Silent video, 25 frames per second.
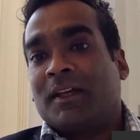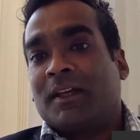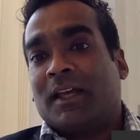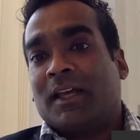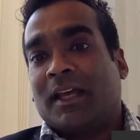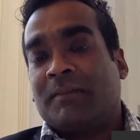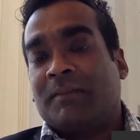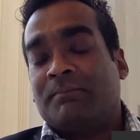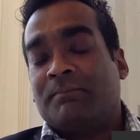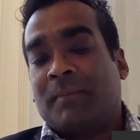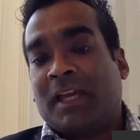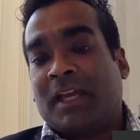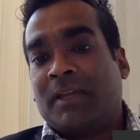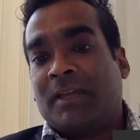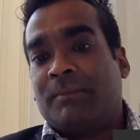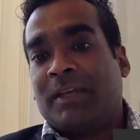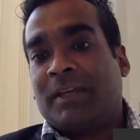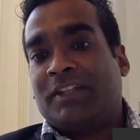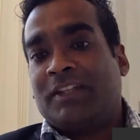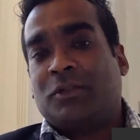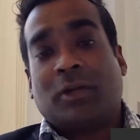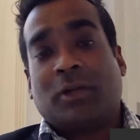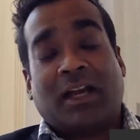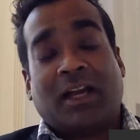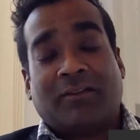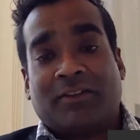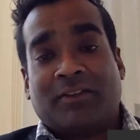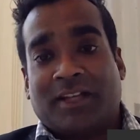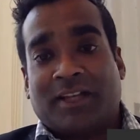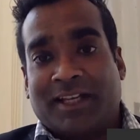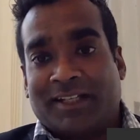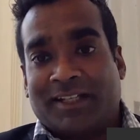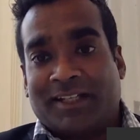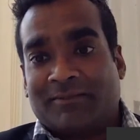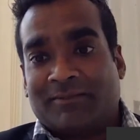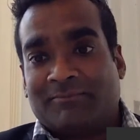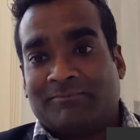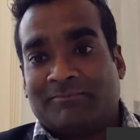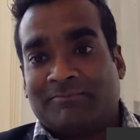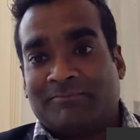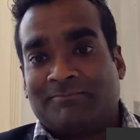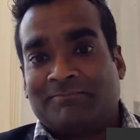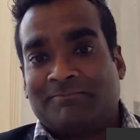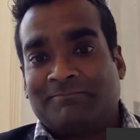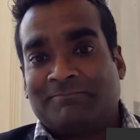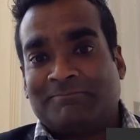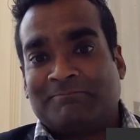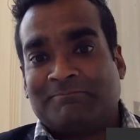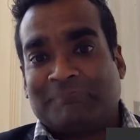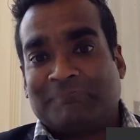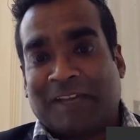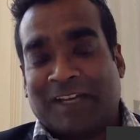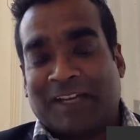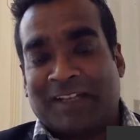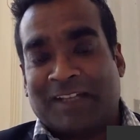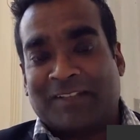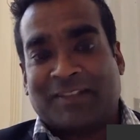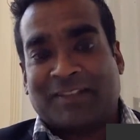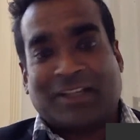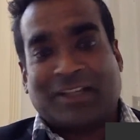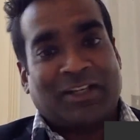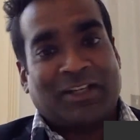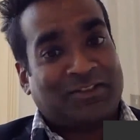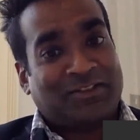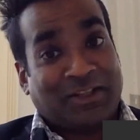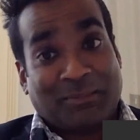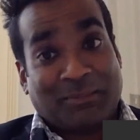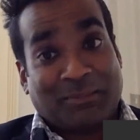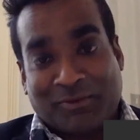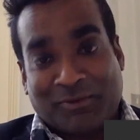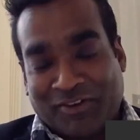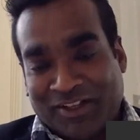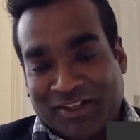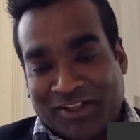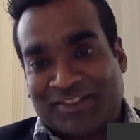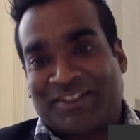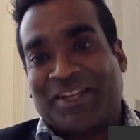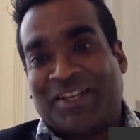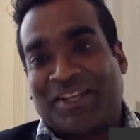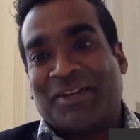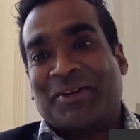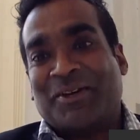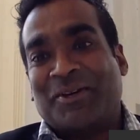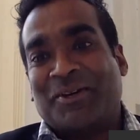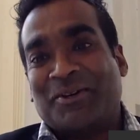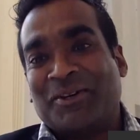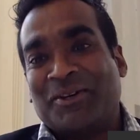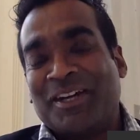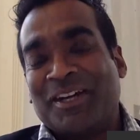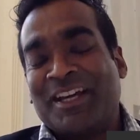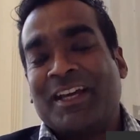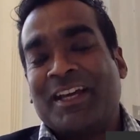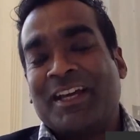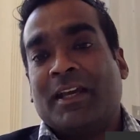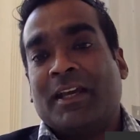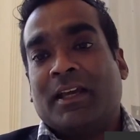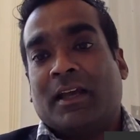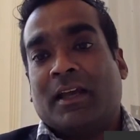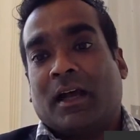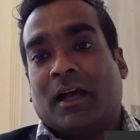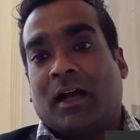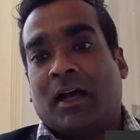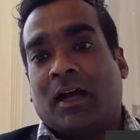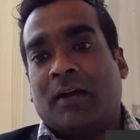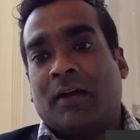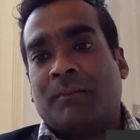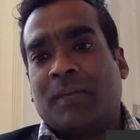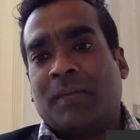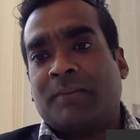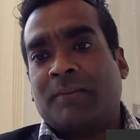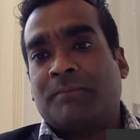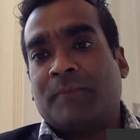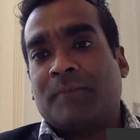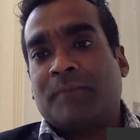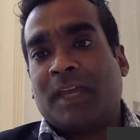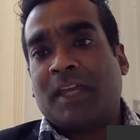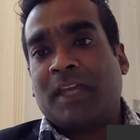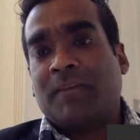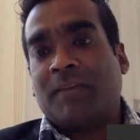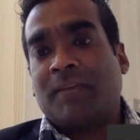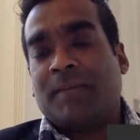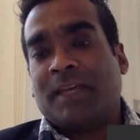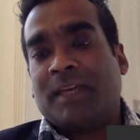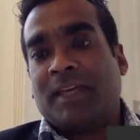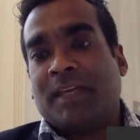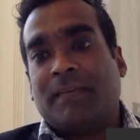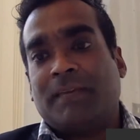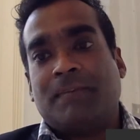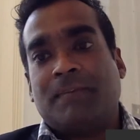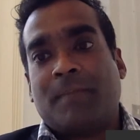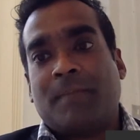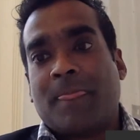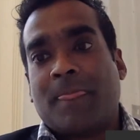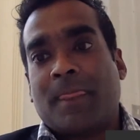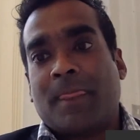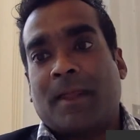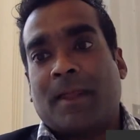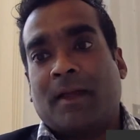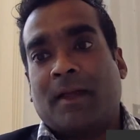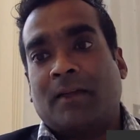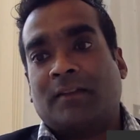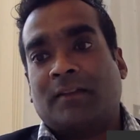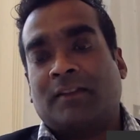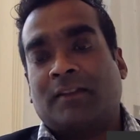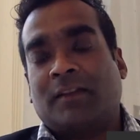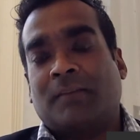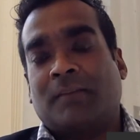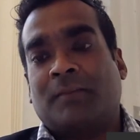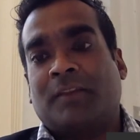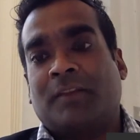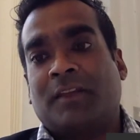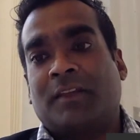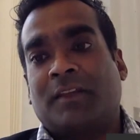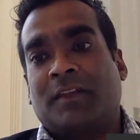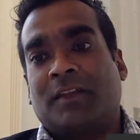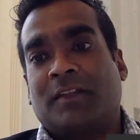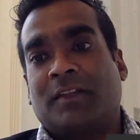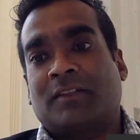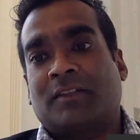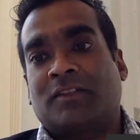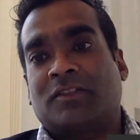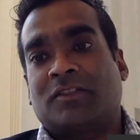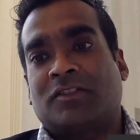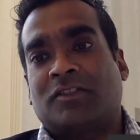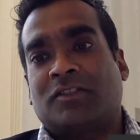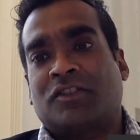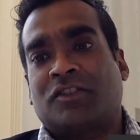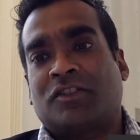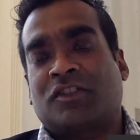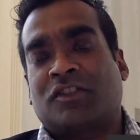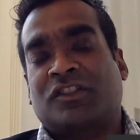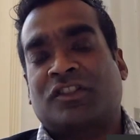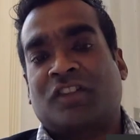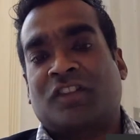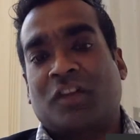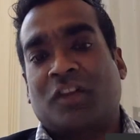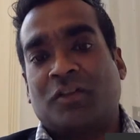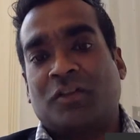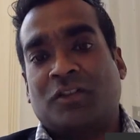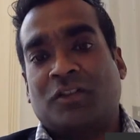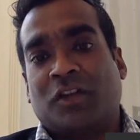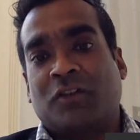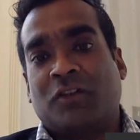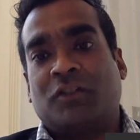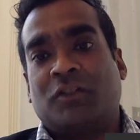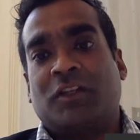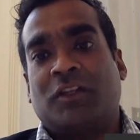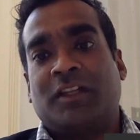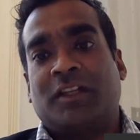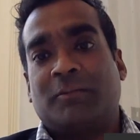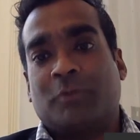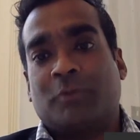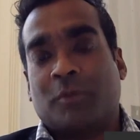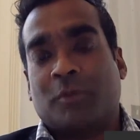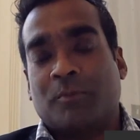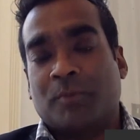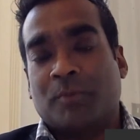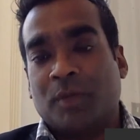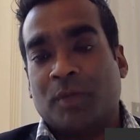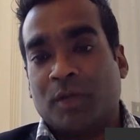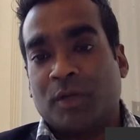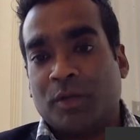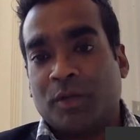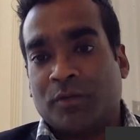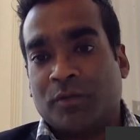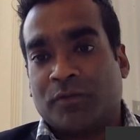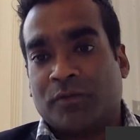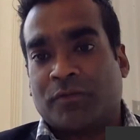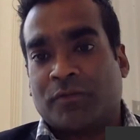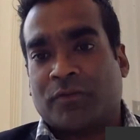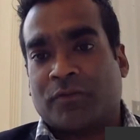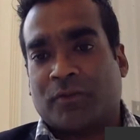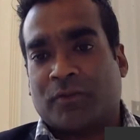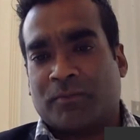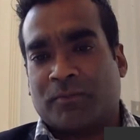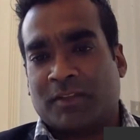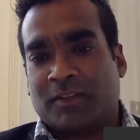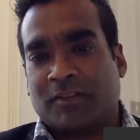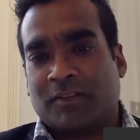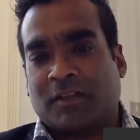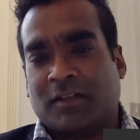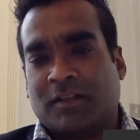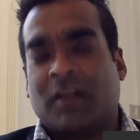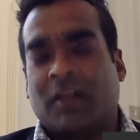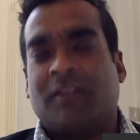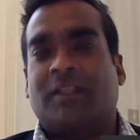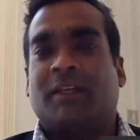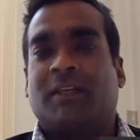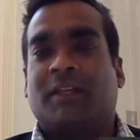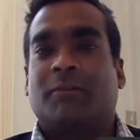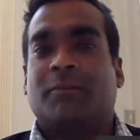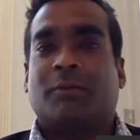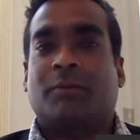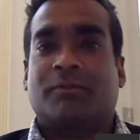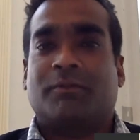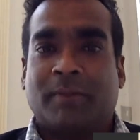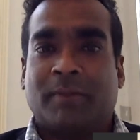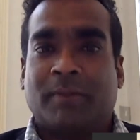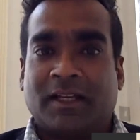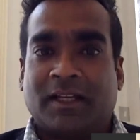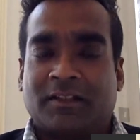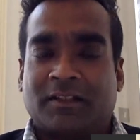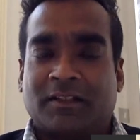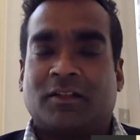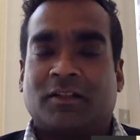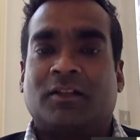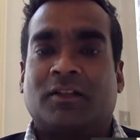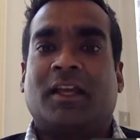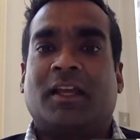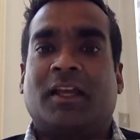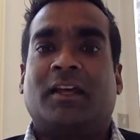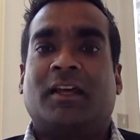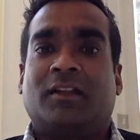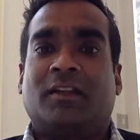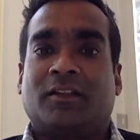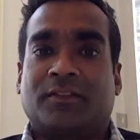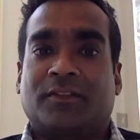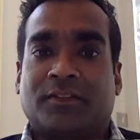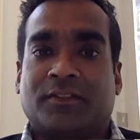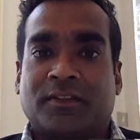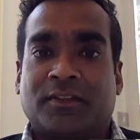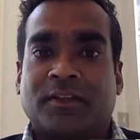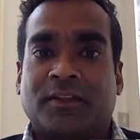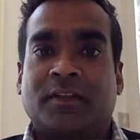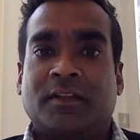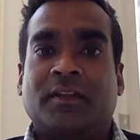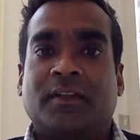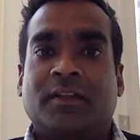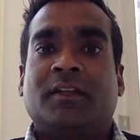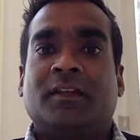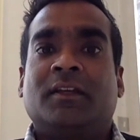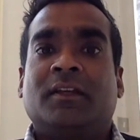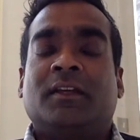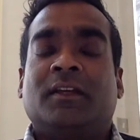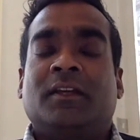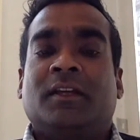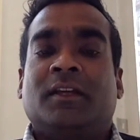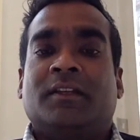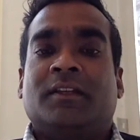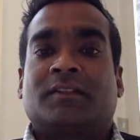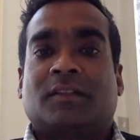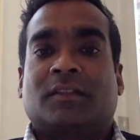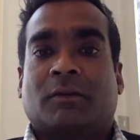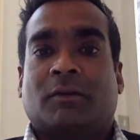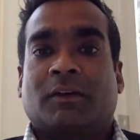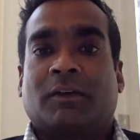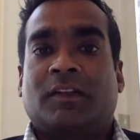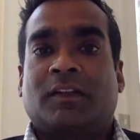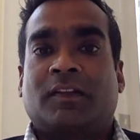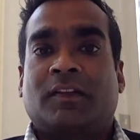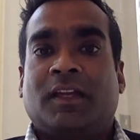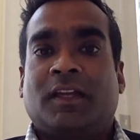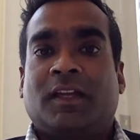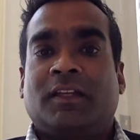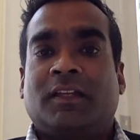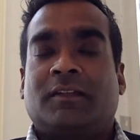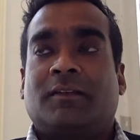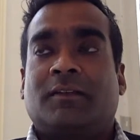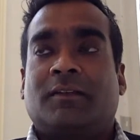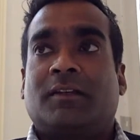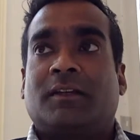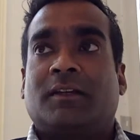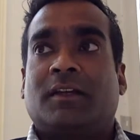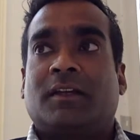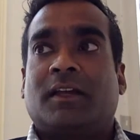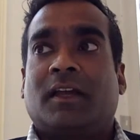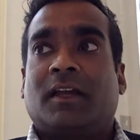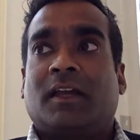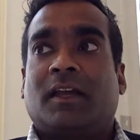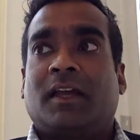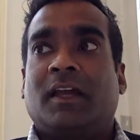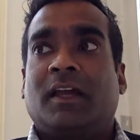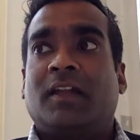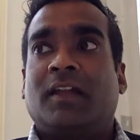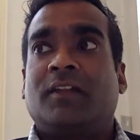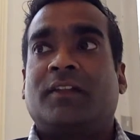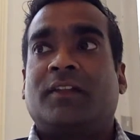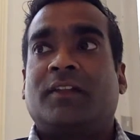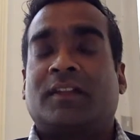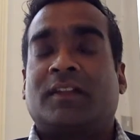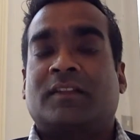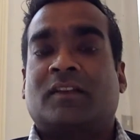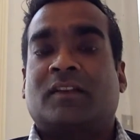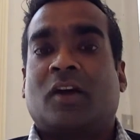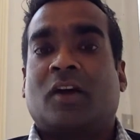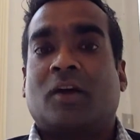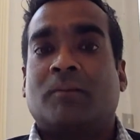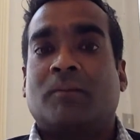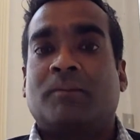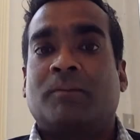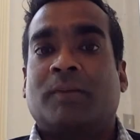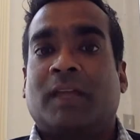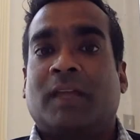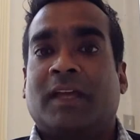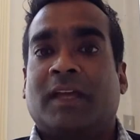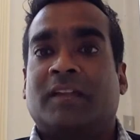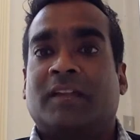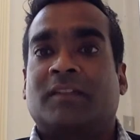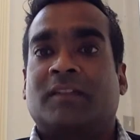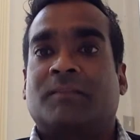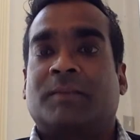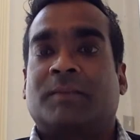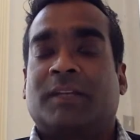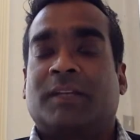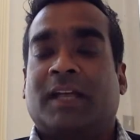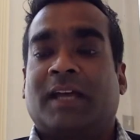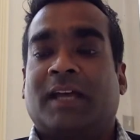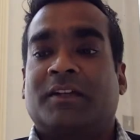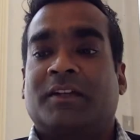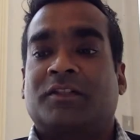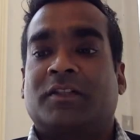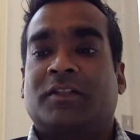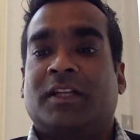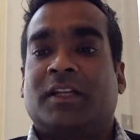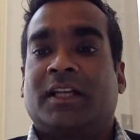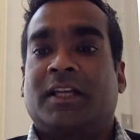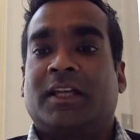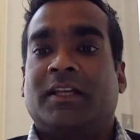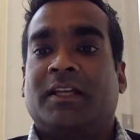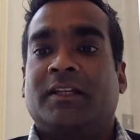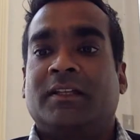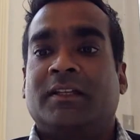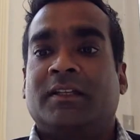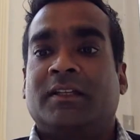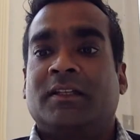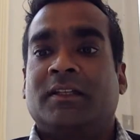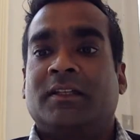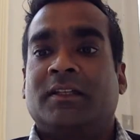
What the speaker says: It may be traveling, as some of us do. It may be something that's so totally removed from this idea of medical health. So I think health is complex, but actually